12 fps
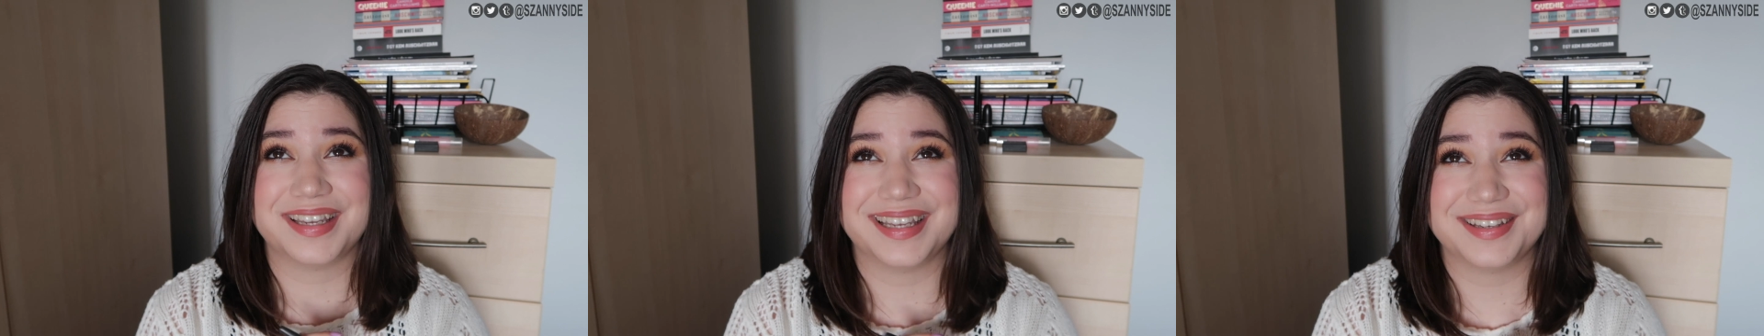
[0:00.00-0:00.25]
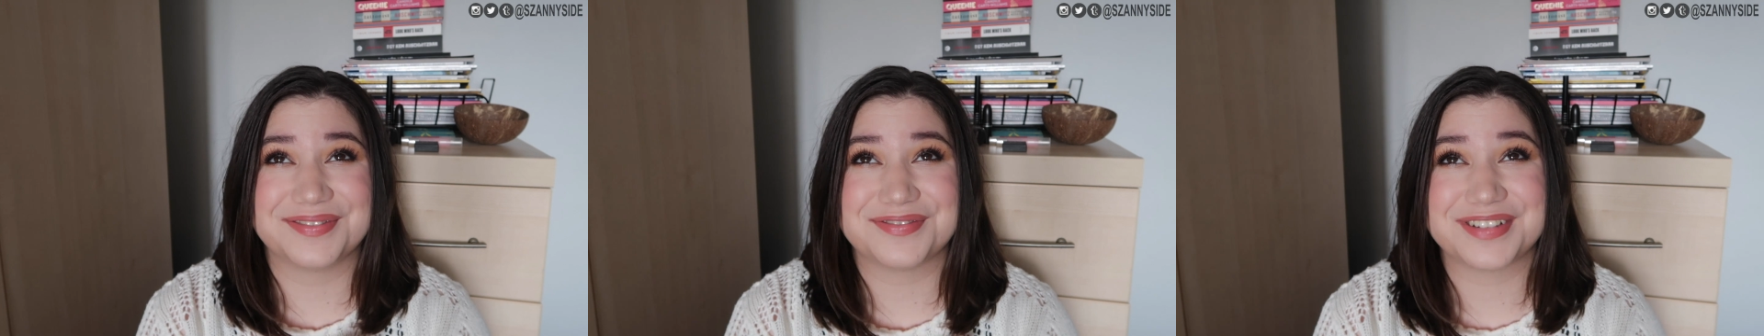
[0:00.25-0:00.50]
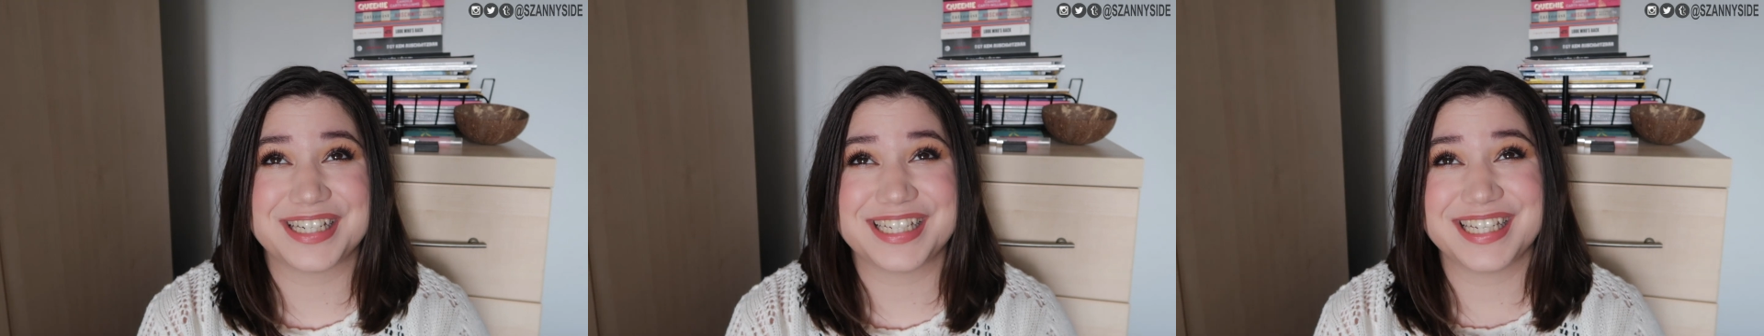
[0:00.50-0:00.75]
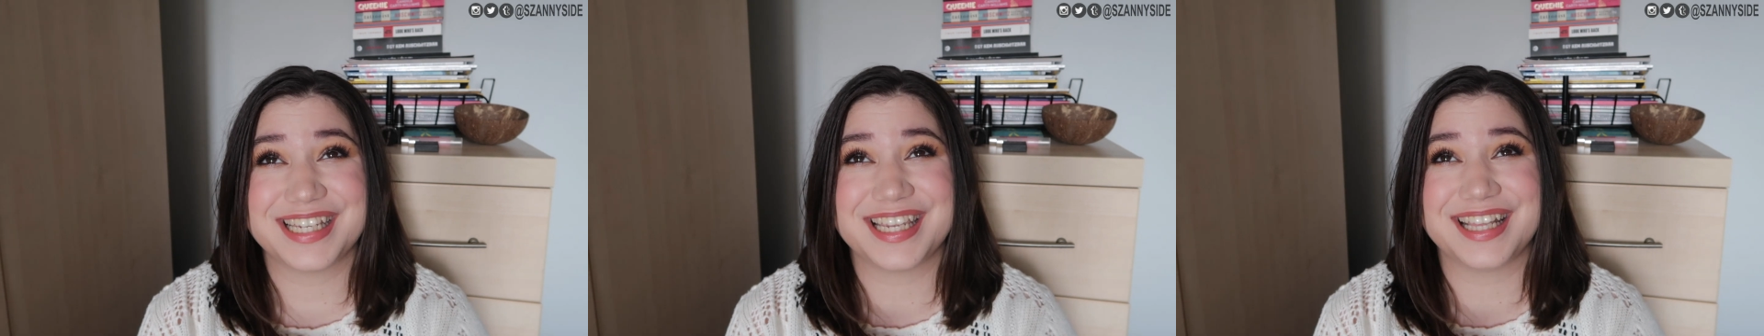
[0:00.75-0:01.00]
a
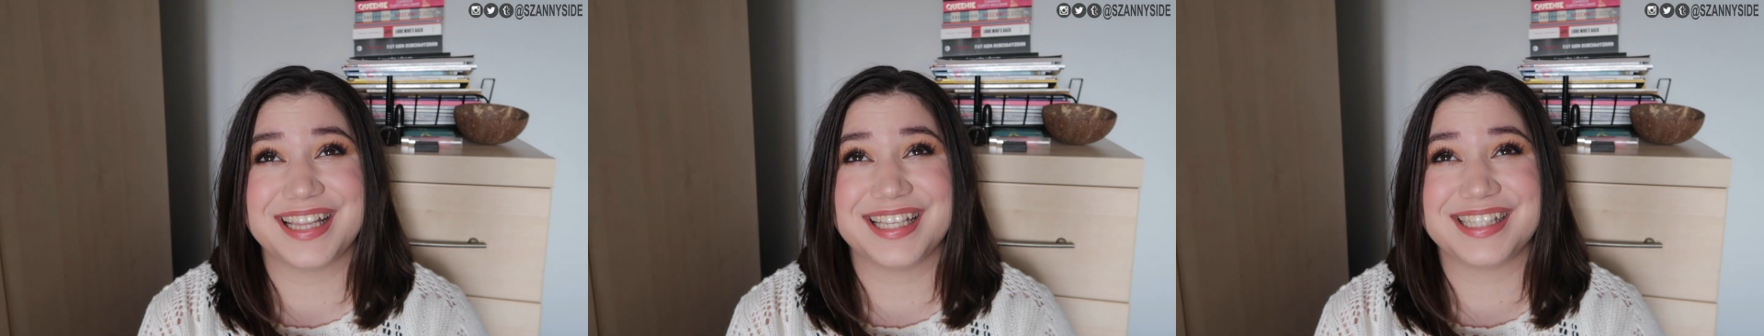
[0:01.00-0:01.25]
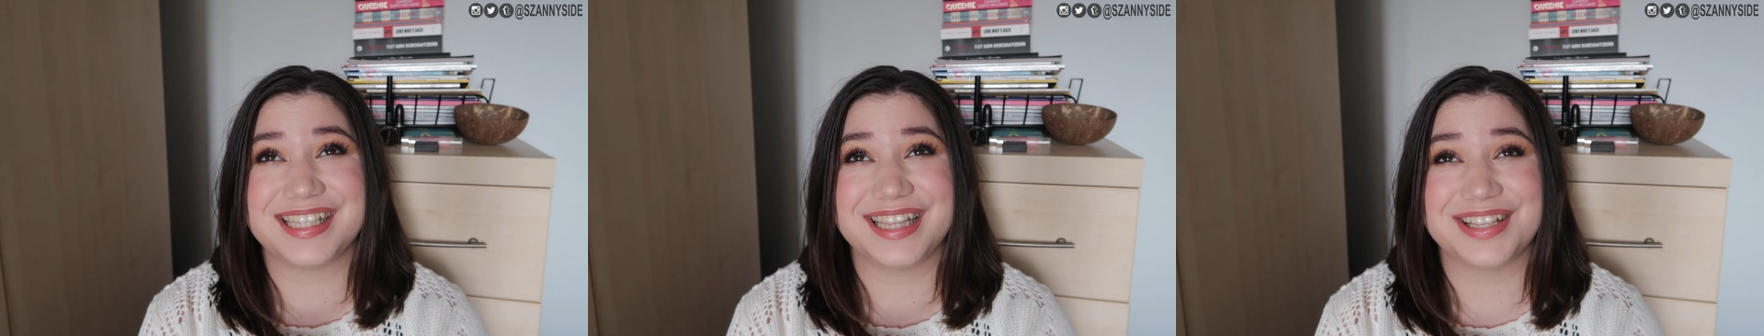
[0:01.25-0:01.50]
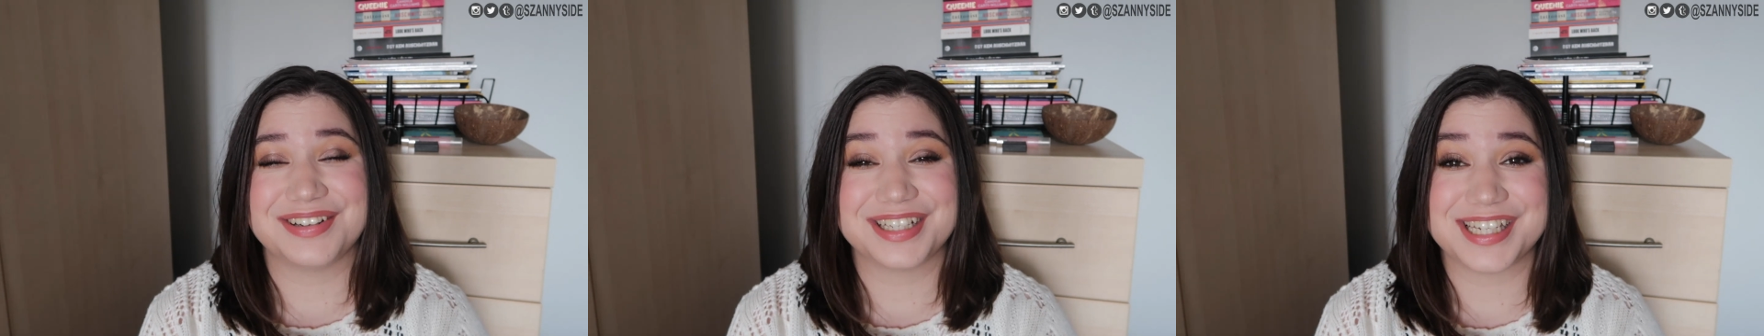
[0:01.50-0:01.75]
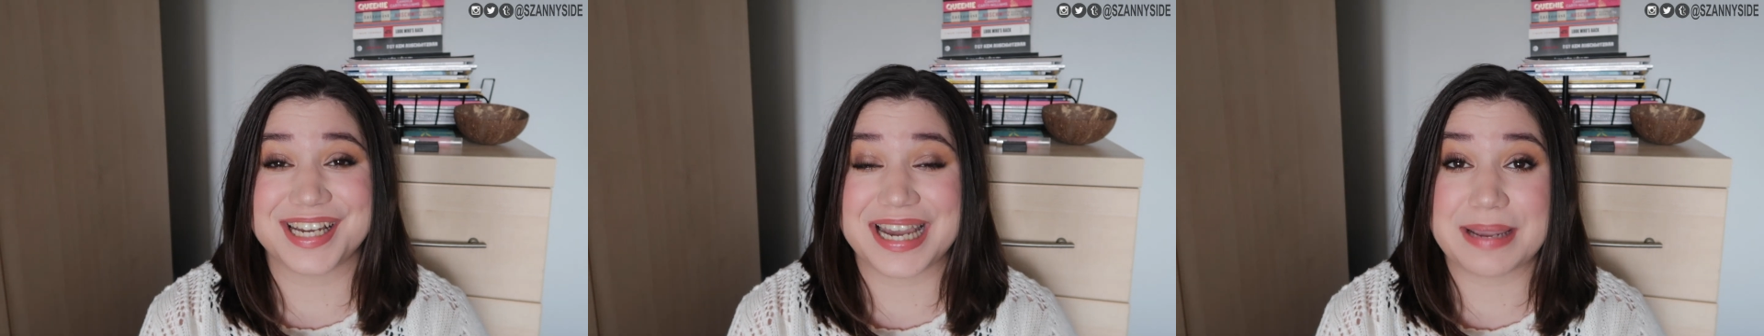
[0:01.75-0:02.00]
ridiculously long
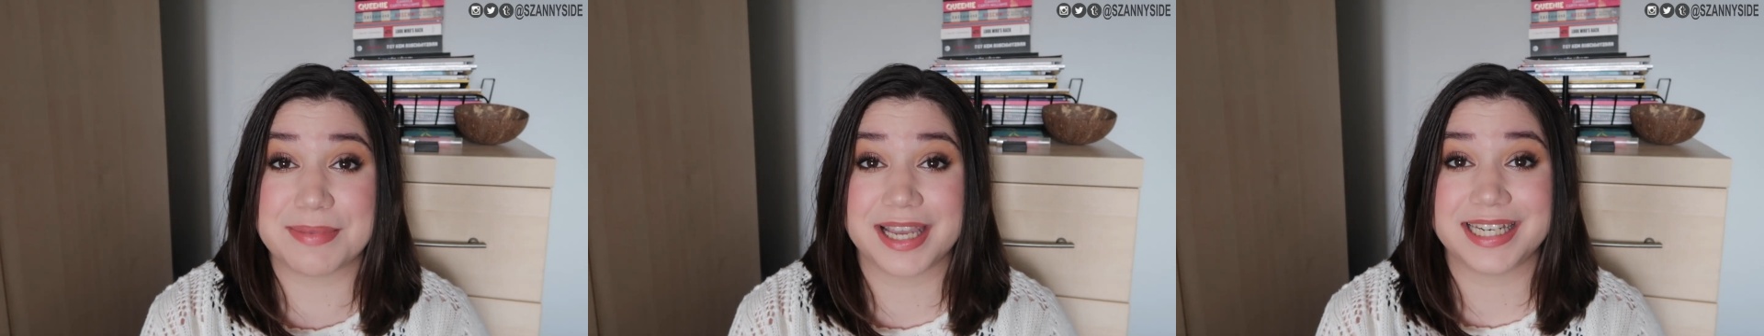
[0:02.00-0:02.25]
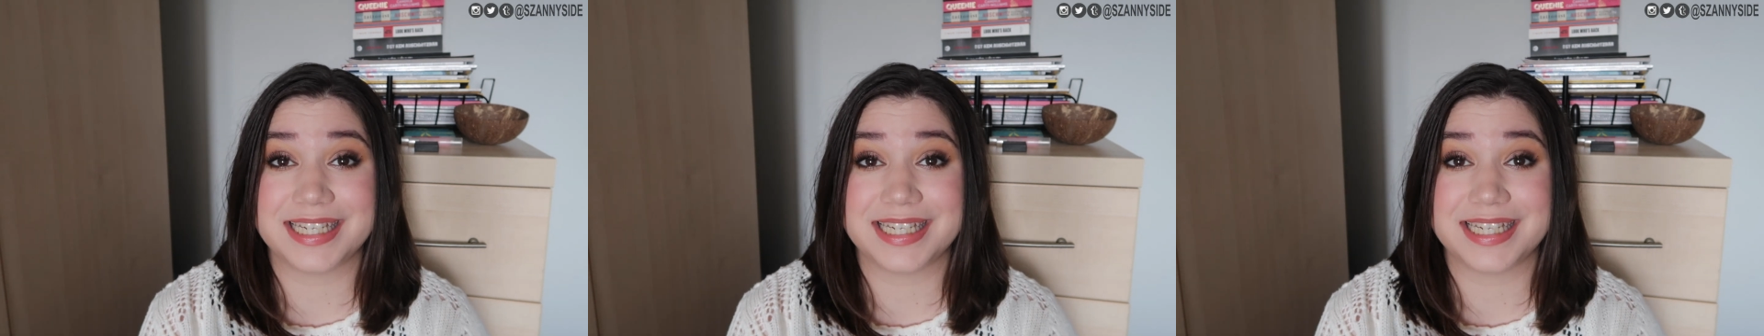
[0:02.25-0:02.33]
time,